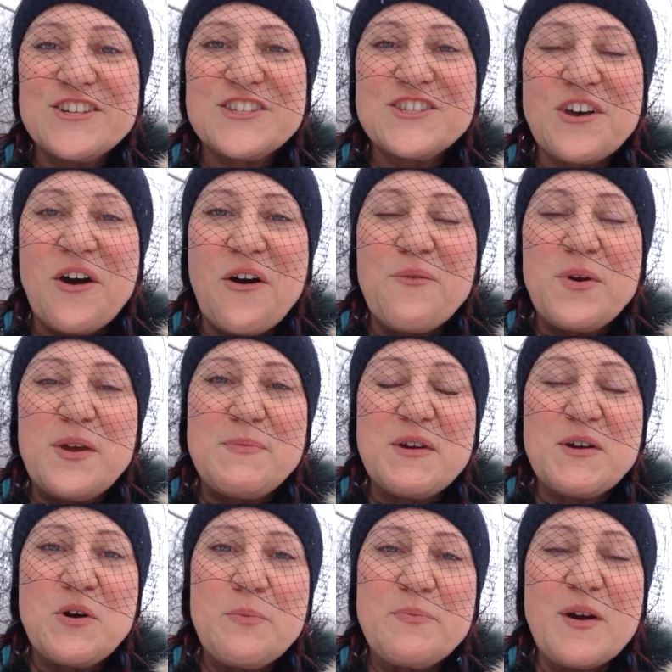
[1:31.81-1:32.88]
so we'd be
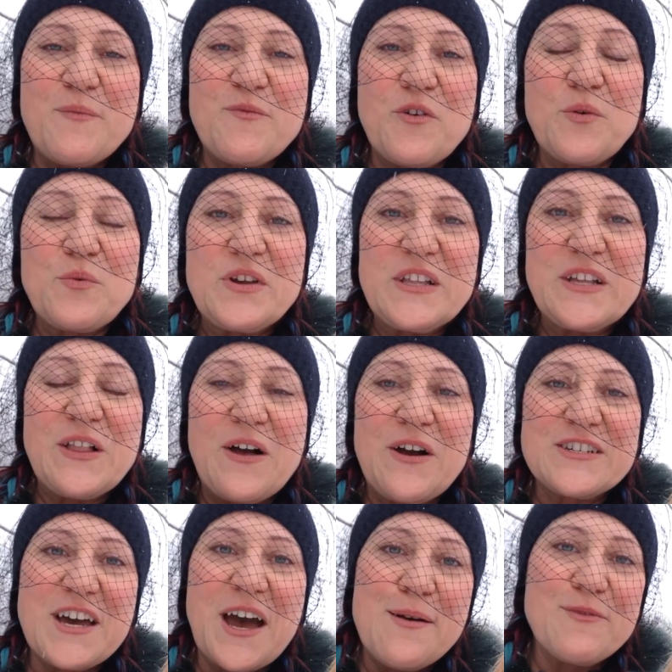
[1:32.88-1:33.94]
cooped up for a really
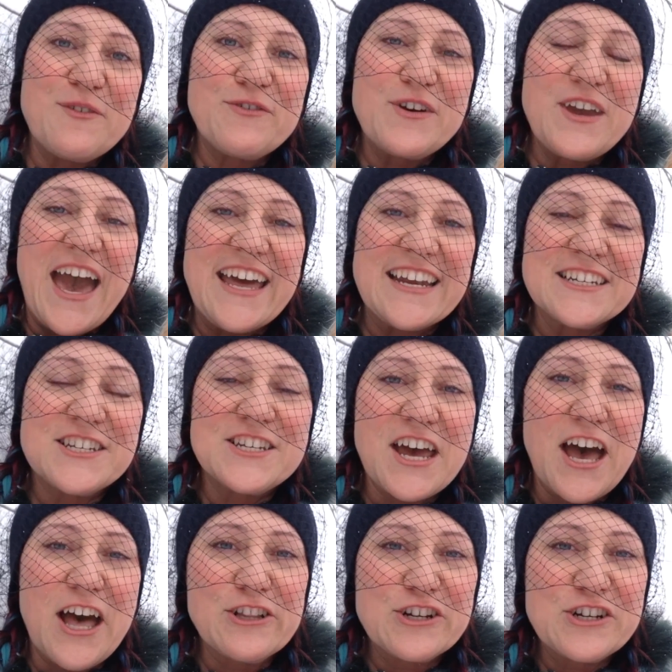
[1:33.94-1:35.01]
long time if we hadn't
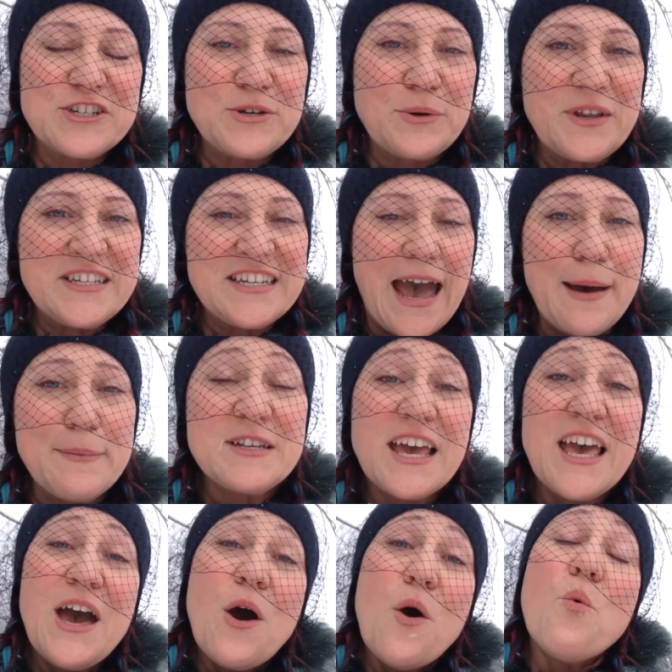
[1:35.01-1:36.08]
learned to adapt.
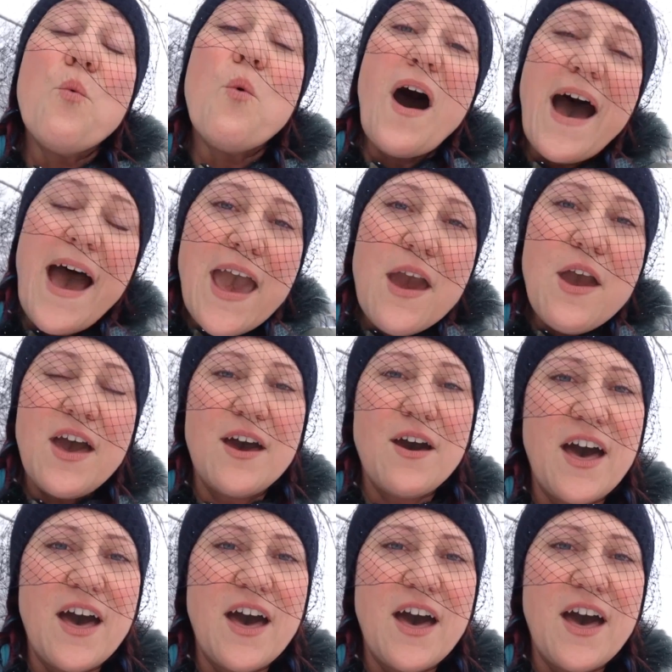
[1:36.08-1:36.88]
Why